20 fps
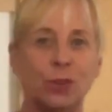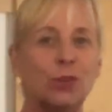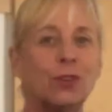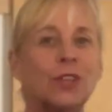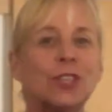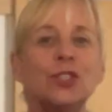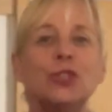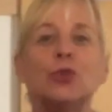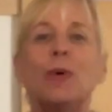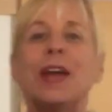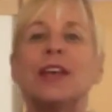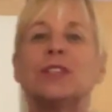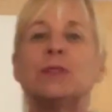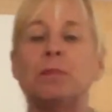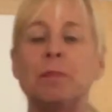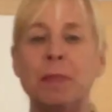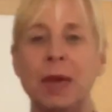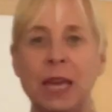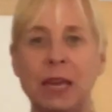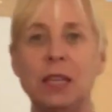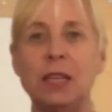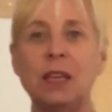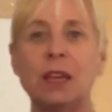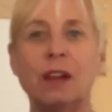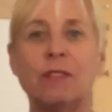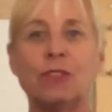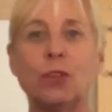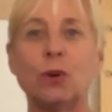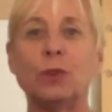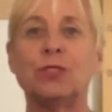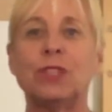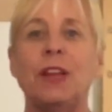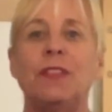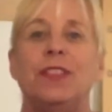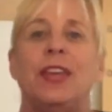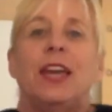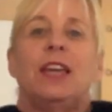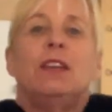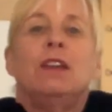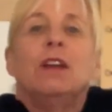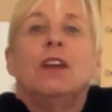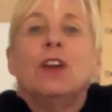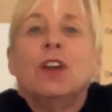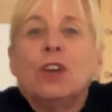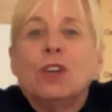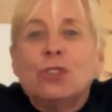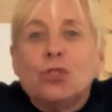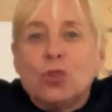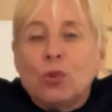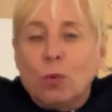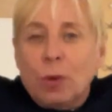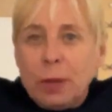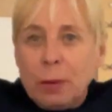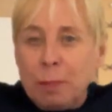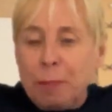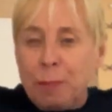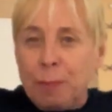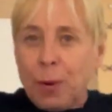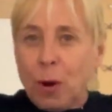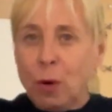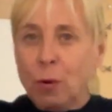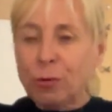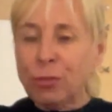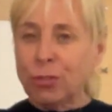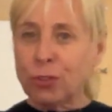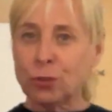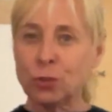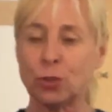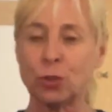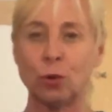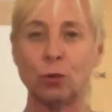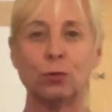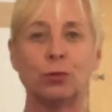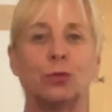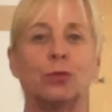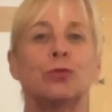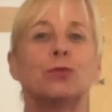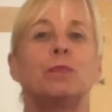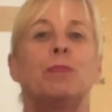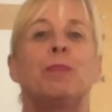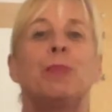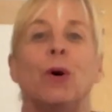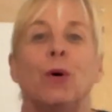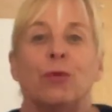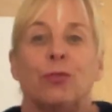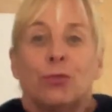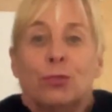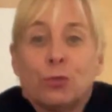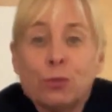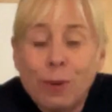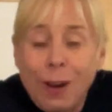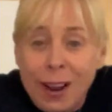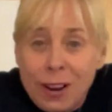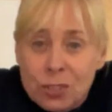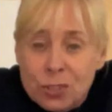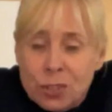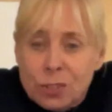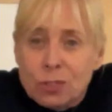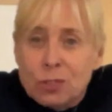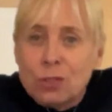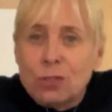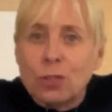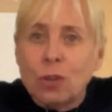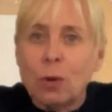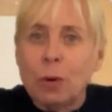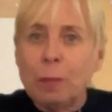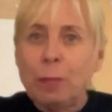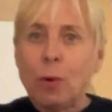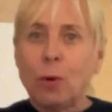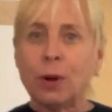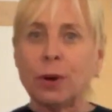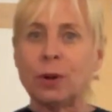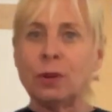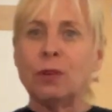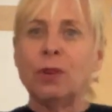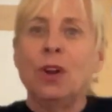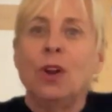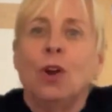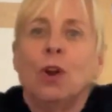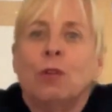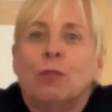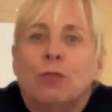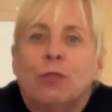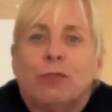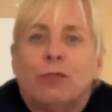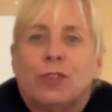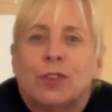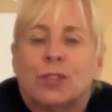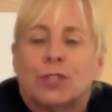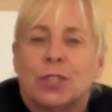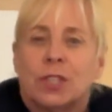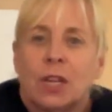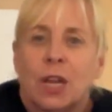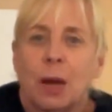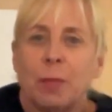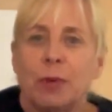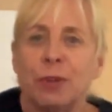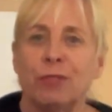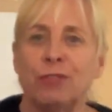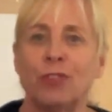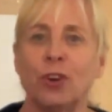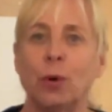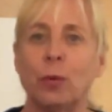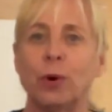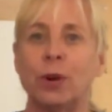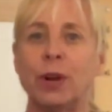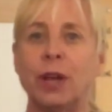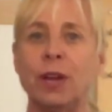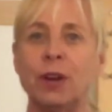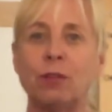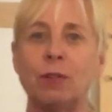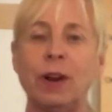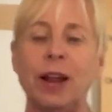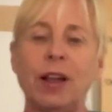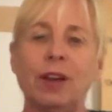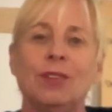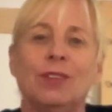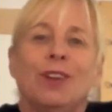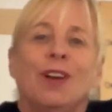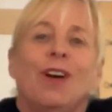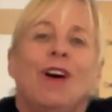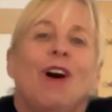You can do as many of those. And then doing both the shoulders, both directions. So important. Reversing, coming forward and around.